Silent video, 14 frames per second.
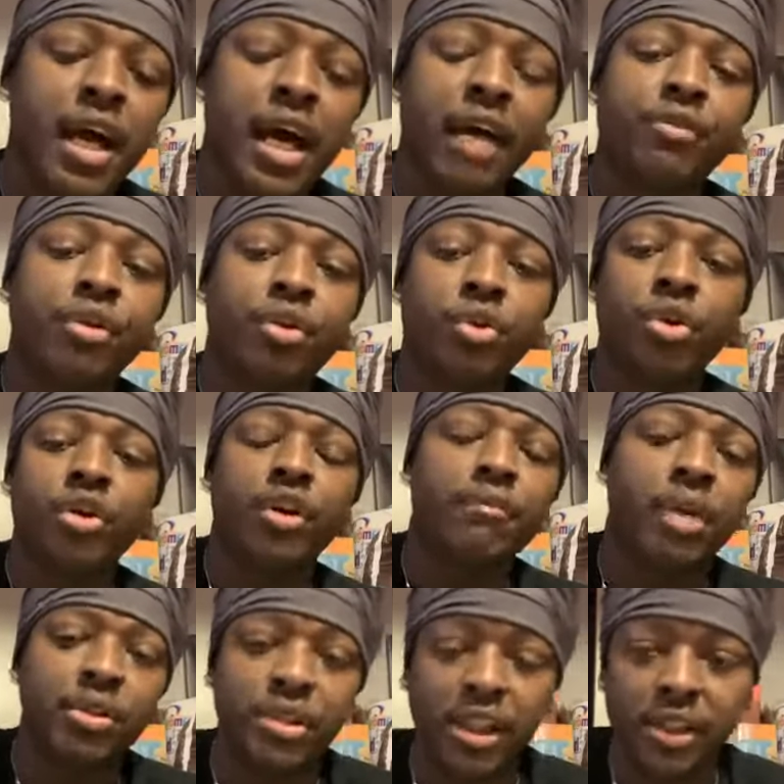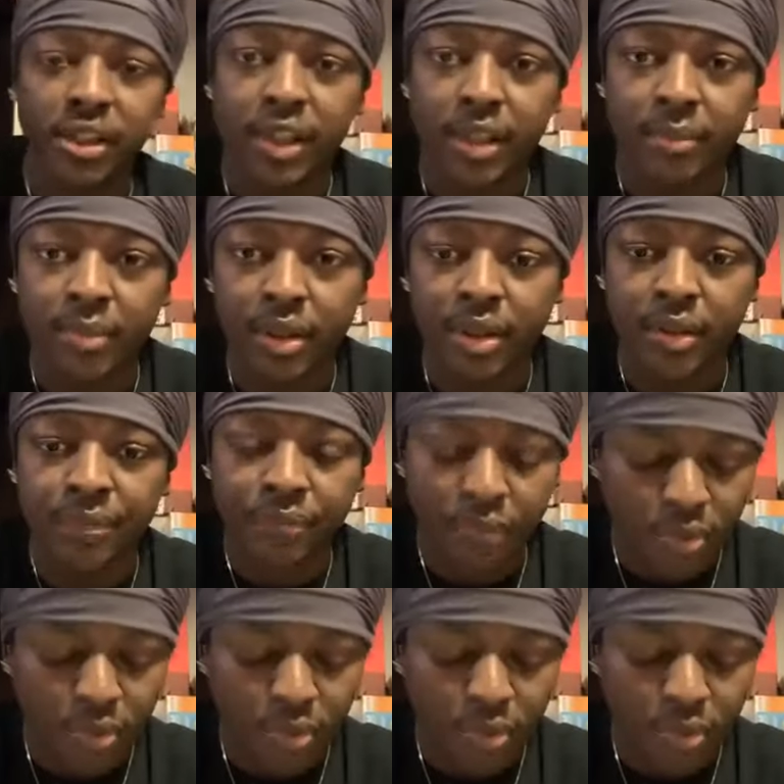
after the order of Melchizedek, man.